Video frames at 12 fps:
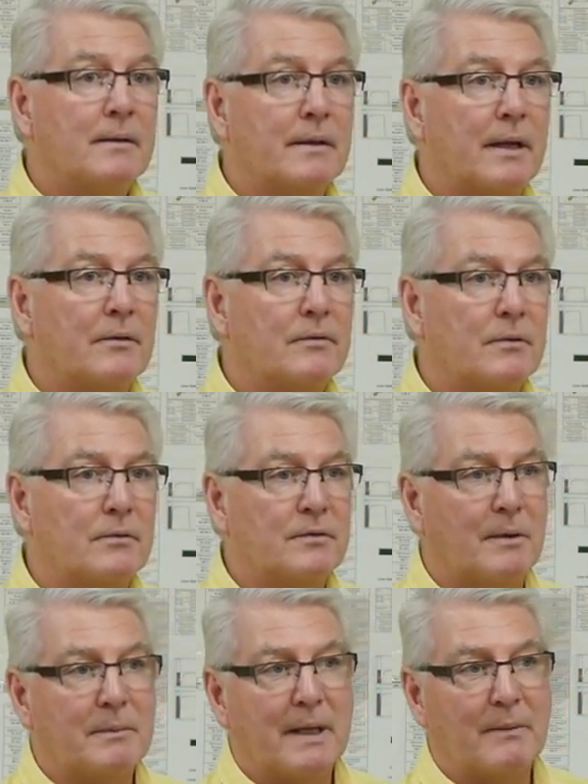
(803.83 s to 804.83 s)
Okay, so
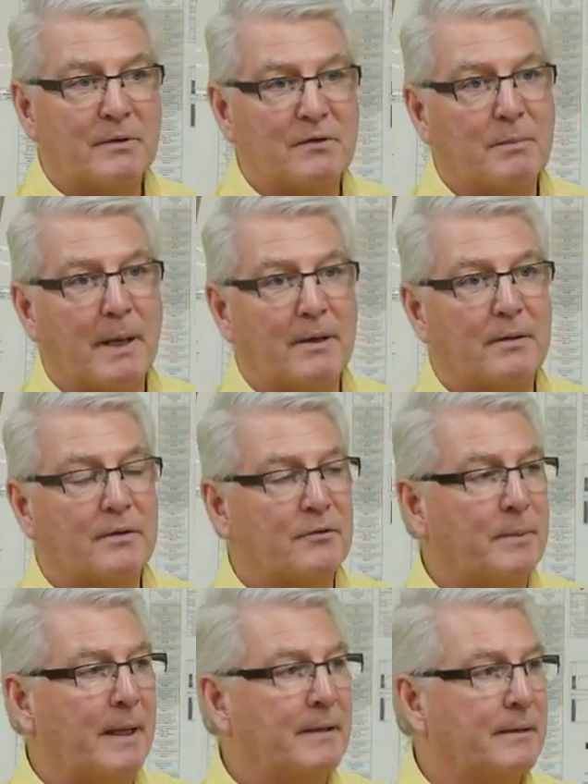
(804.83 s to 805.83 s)
sometimes it's better to
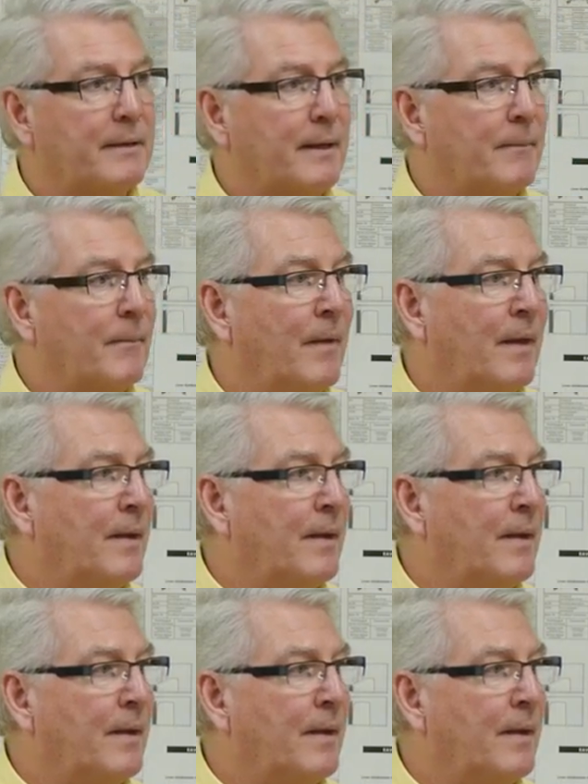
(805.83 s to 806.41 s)
spend. Um,